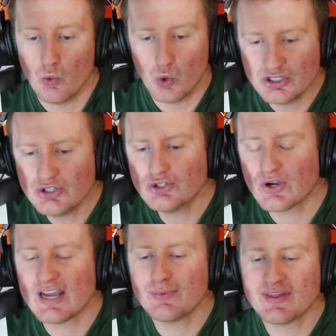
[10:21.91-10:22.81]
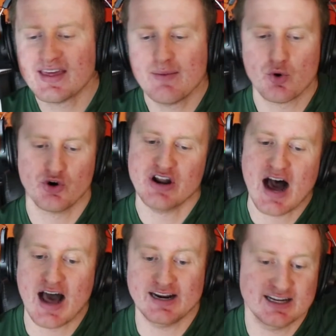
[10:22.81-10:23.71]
would you trade with them or not?